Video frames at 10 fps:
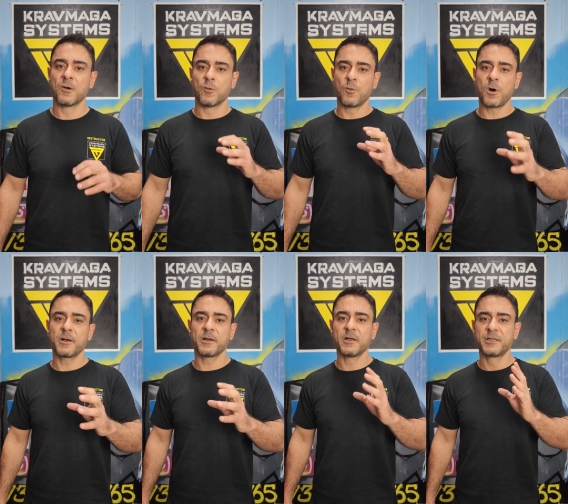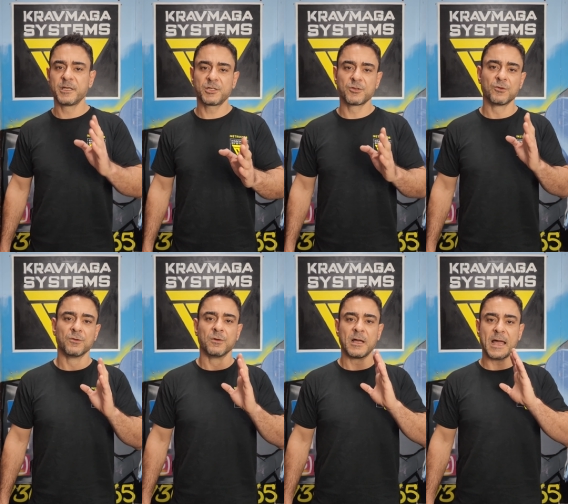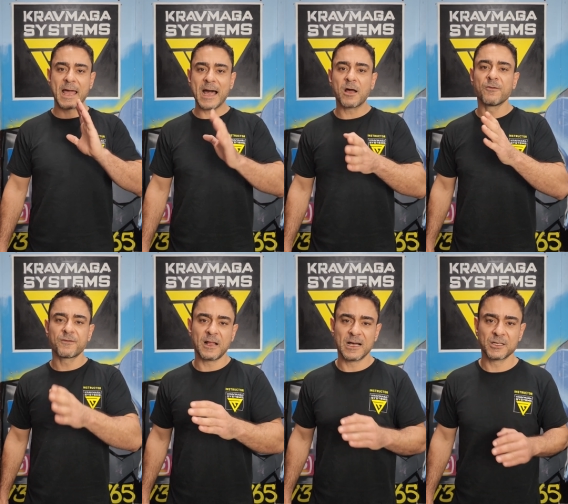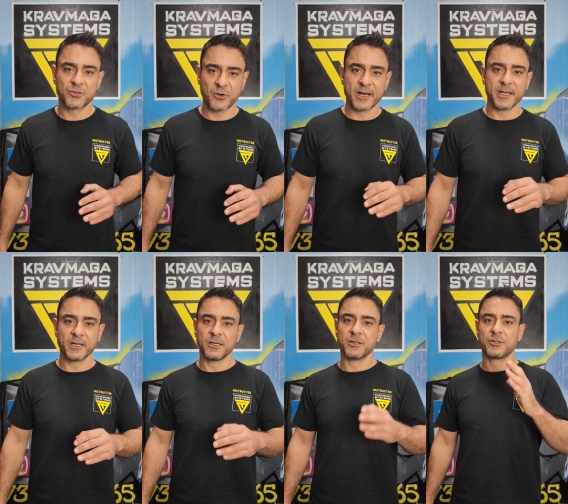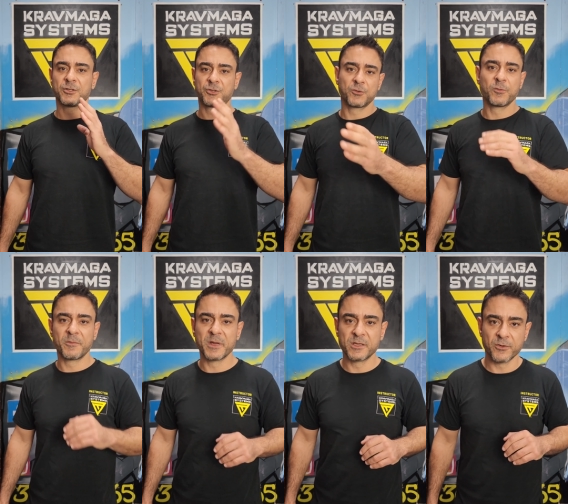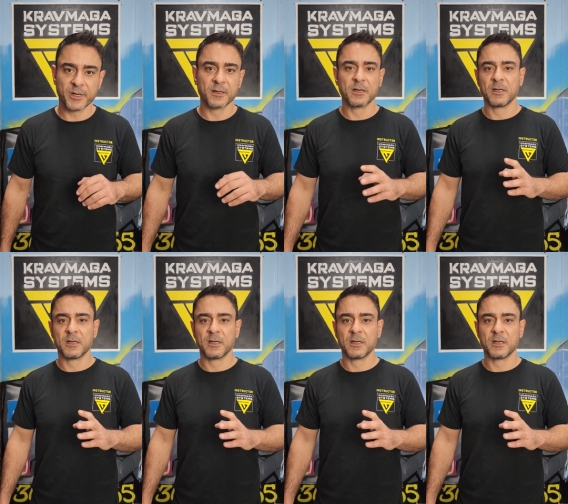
what additional out of class training should we be doing?